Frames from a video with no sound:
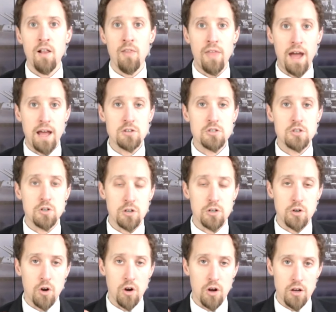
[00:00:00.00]
That is going to
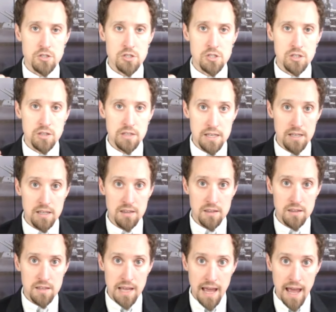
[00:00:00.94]
cause the
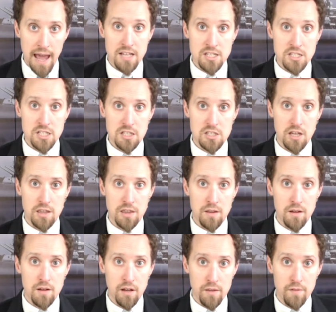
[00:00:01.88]
the assets
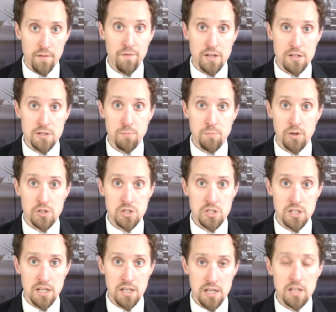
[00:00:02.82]
on on the Fed's books
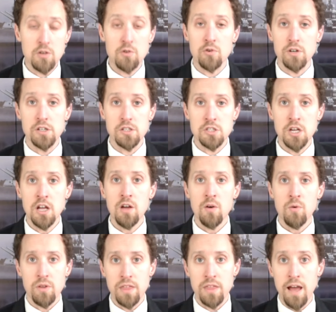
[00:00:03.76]
to increase
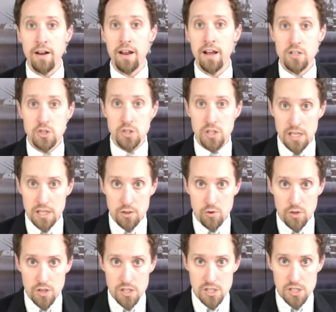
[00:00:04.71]
without actually
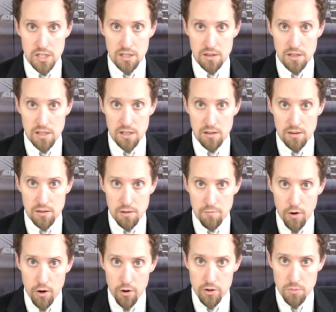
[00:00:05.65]
increasing the the
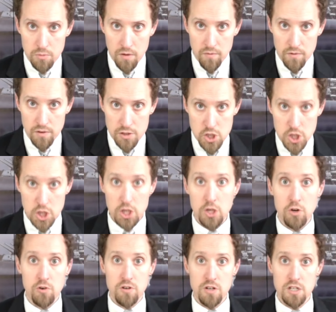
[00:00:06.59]
volume of
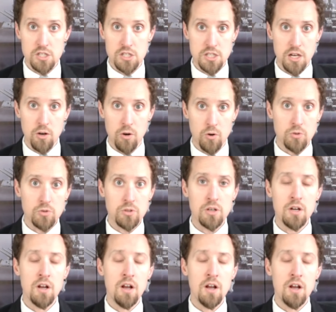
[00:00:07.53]
securities they hold.